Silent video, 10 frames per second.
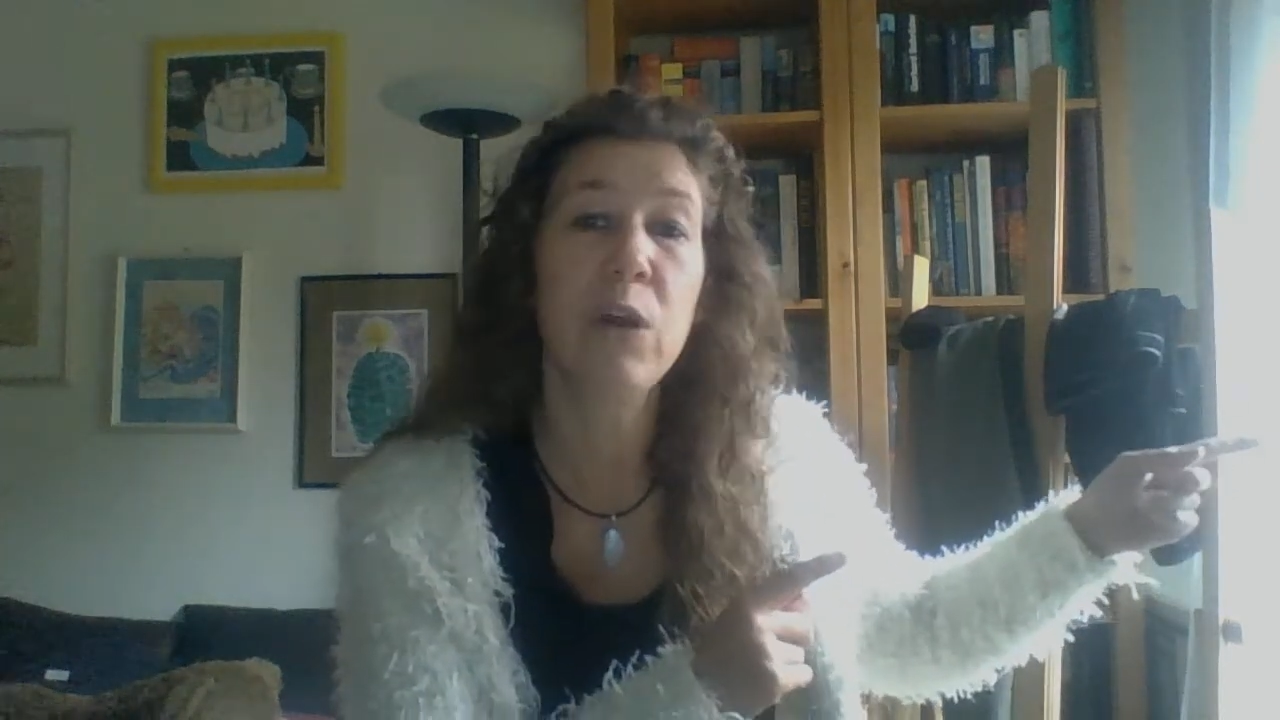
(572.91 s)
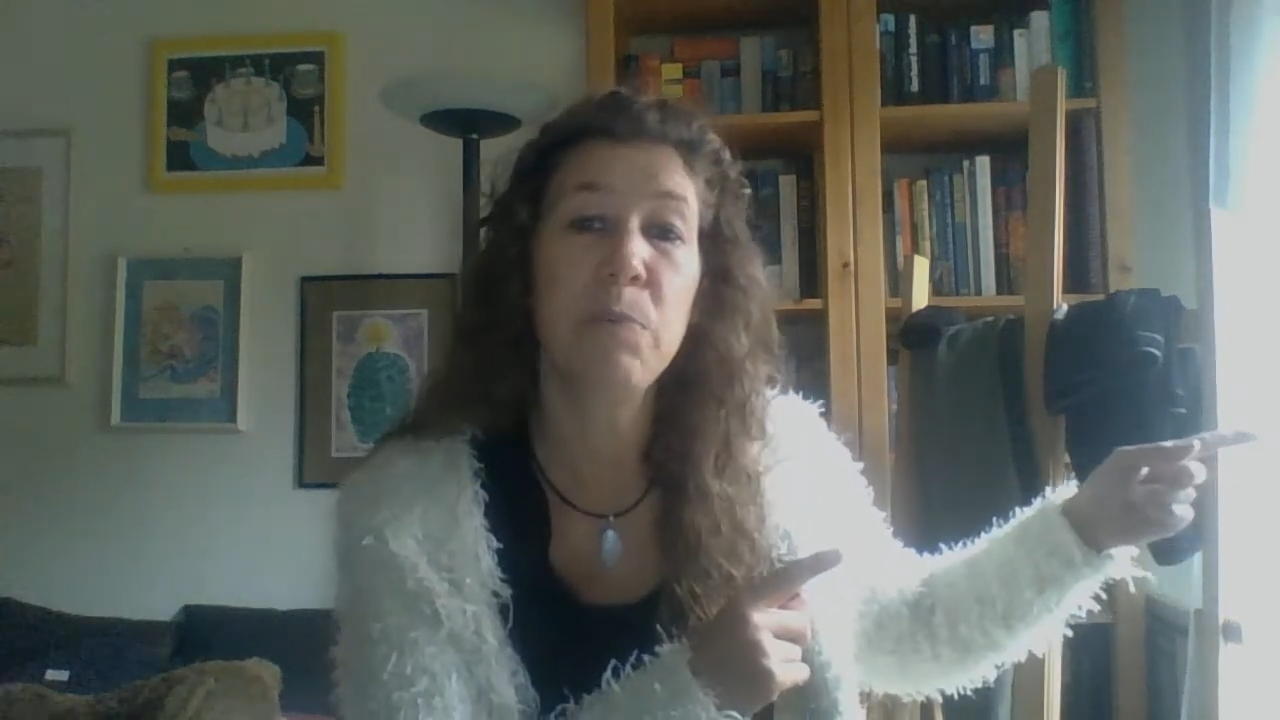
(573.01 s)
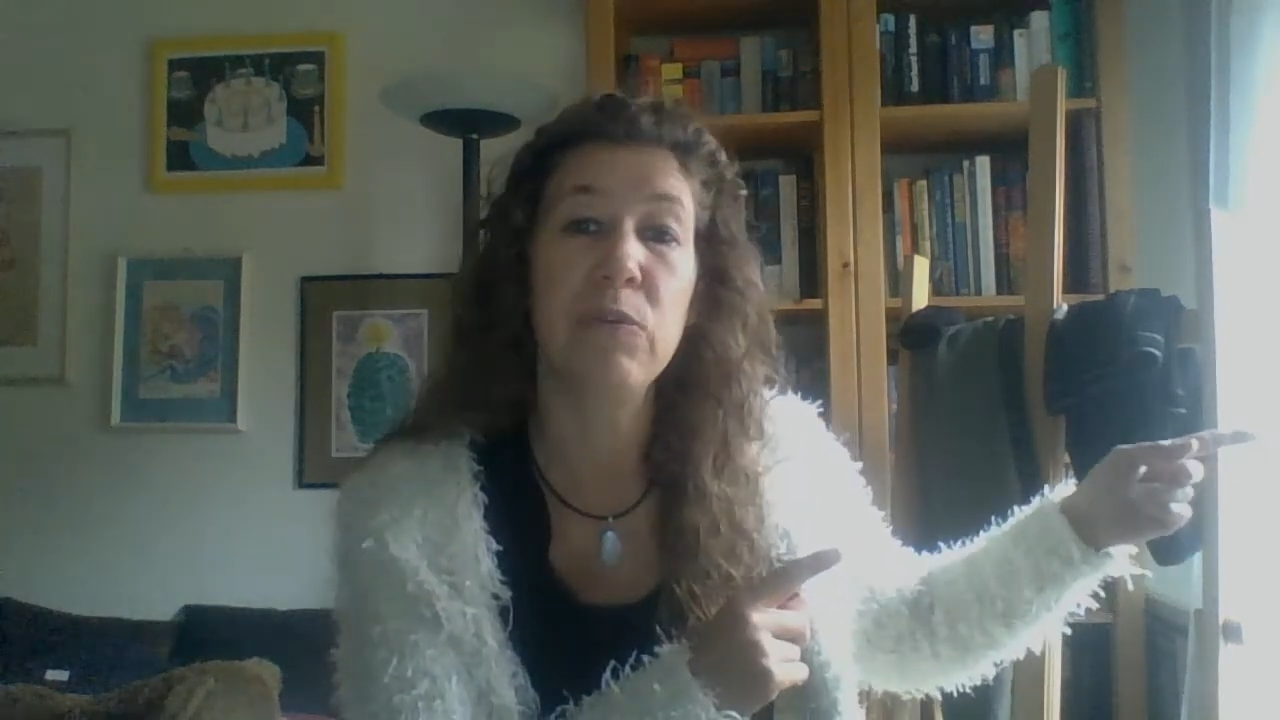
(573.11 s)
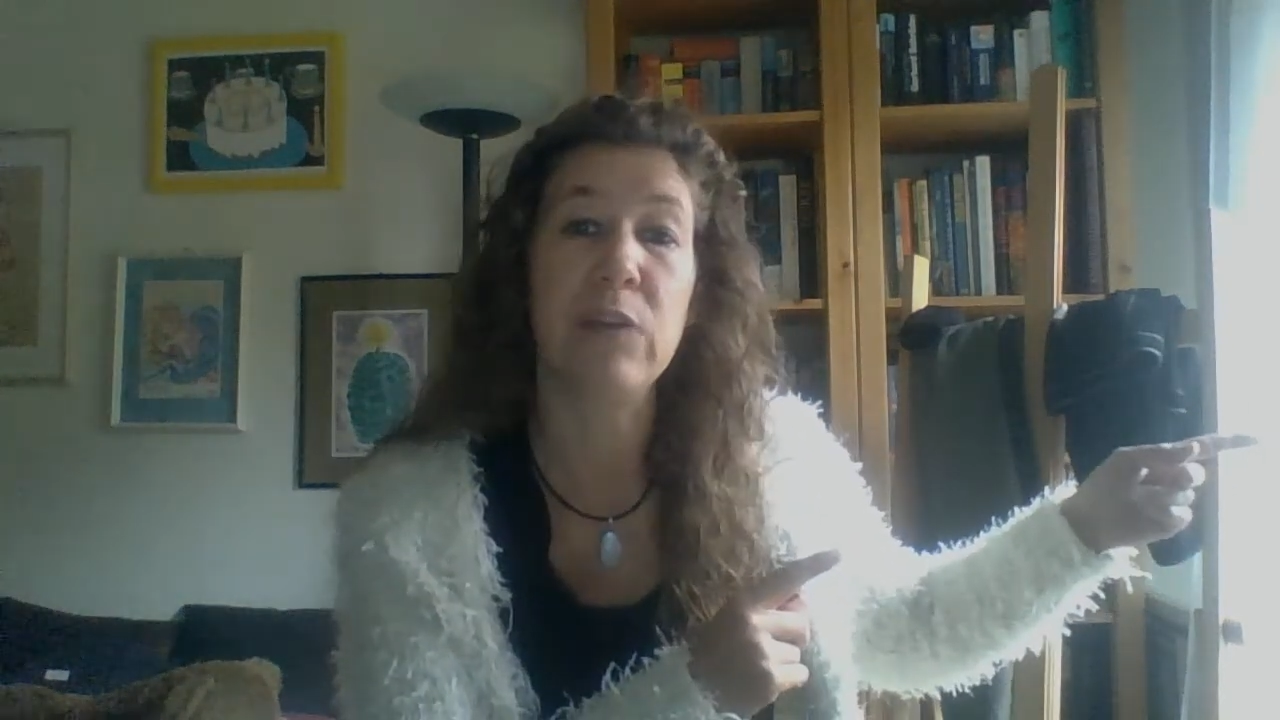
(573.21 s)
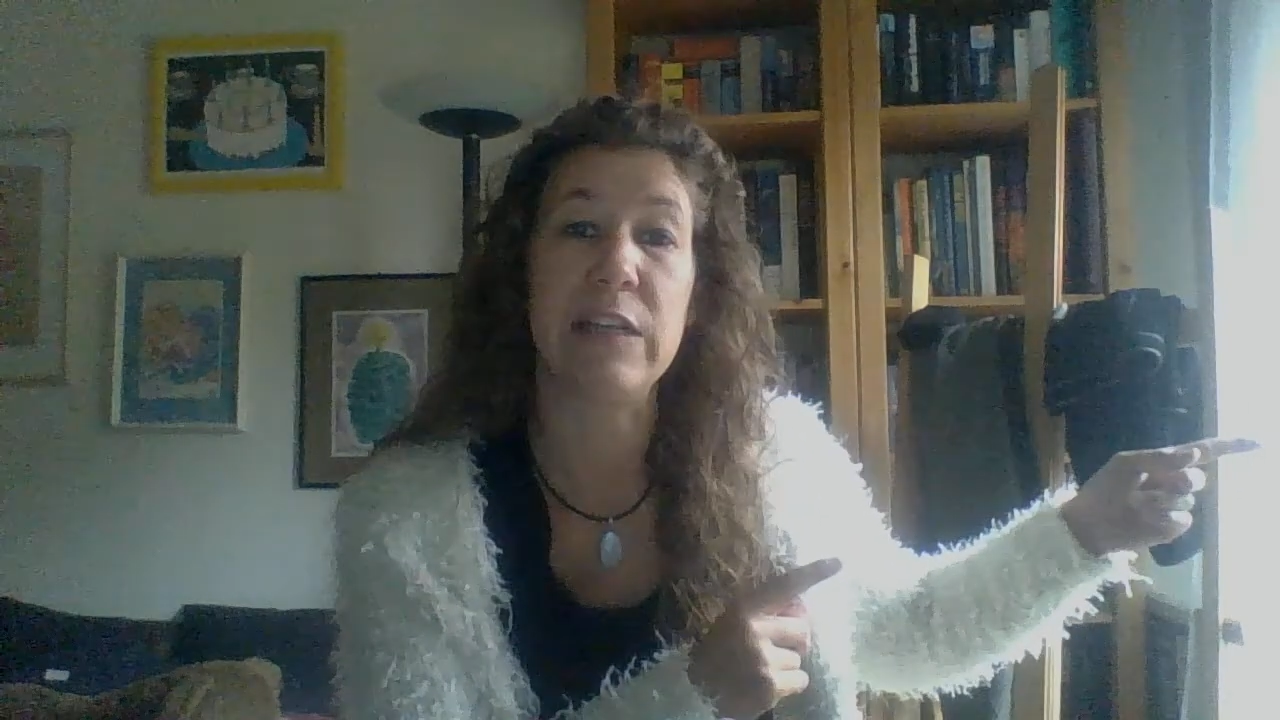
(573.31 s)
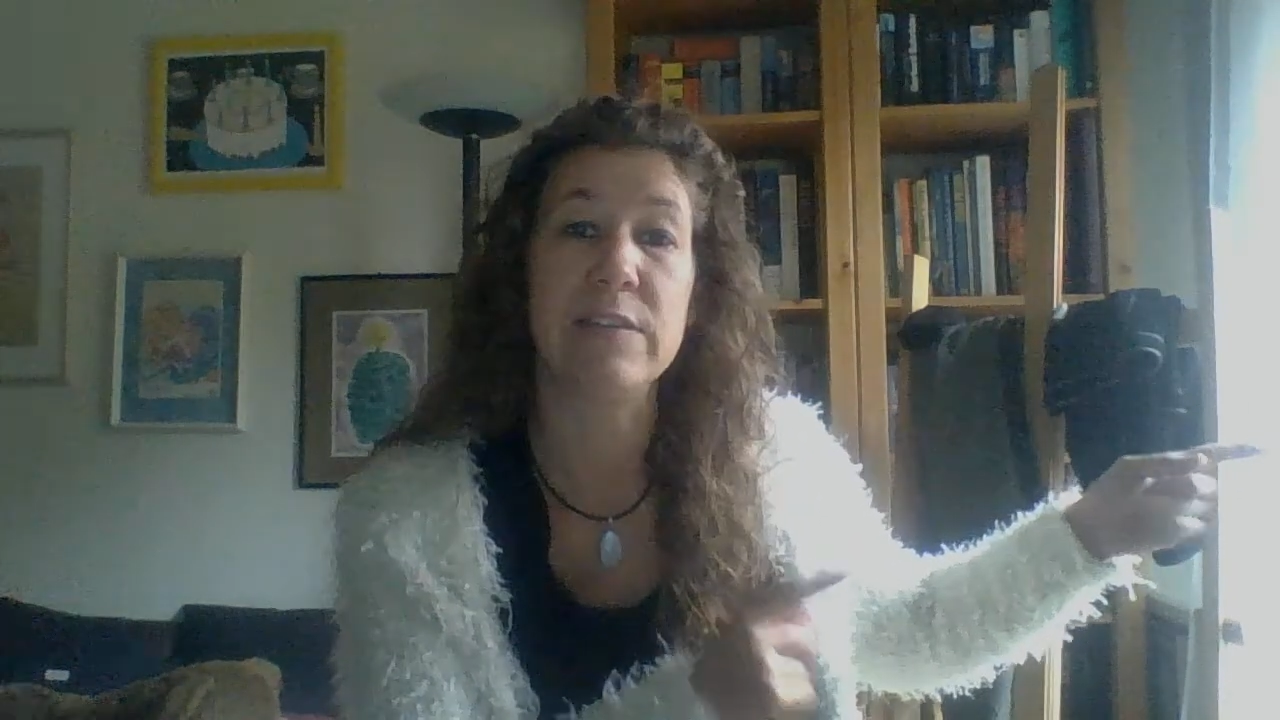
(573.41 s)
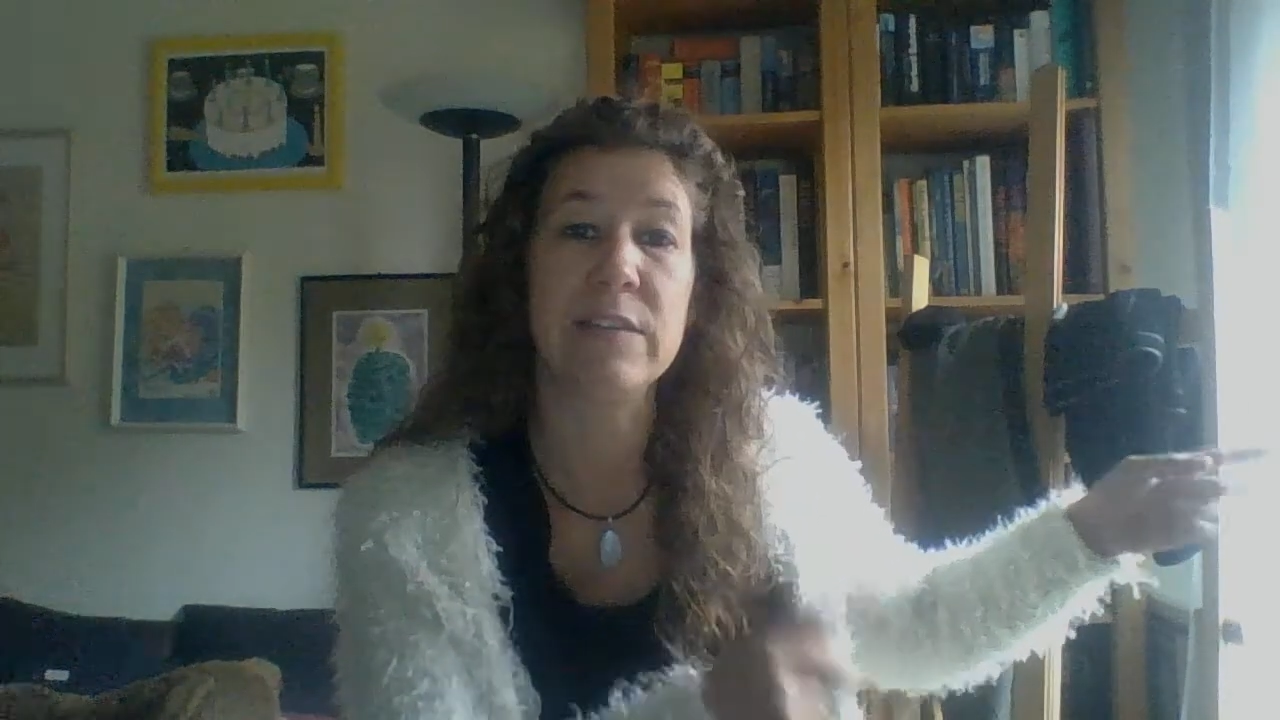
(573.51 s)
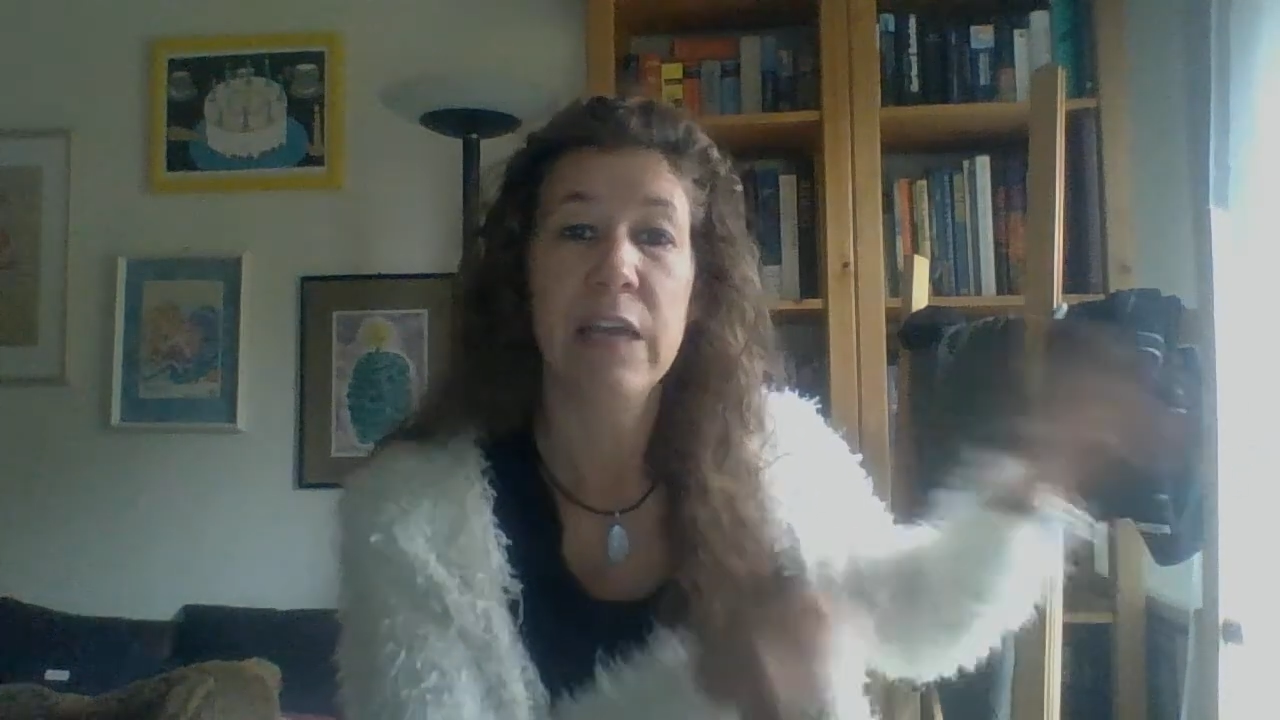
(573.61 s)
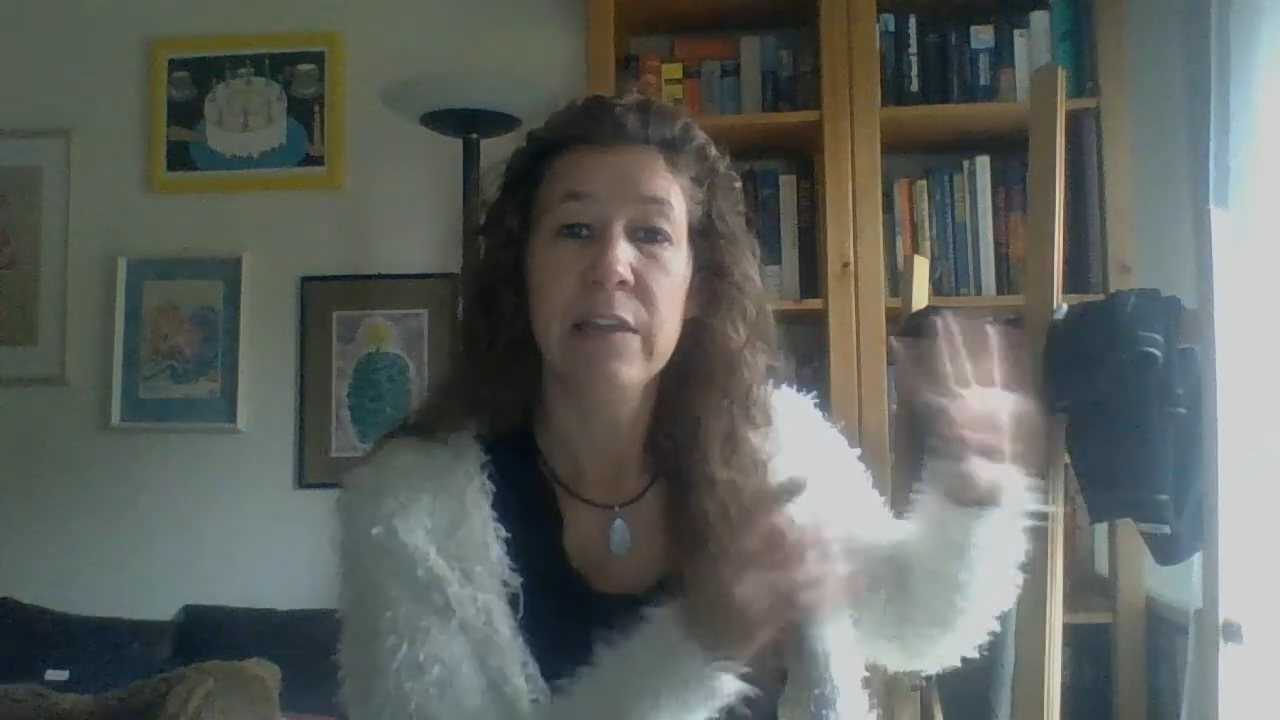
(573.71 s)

operates.